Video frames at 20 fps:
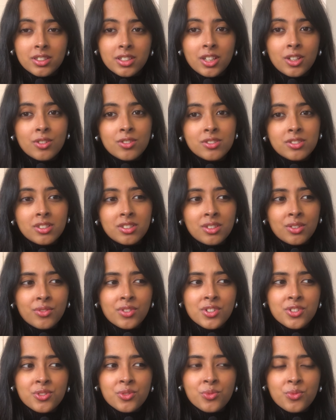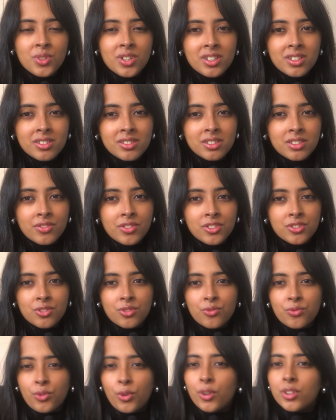They don't see the version 1, the
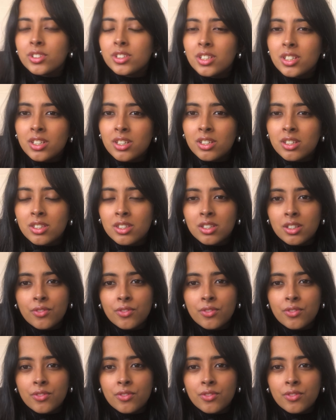version 14,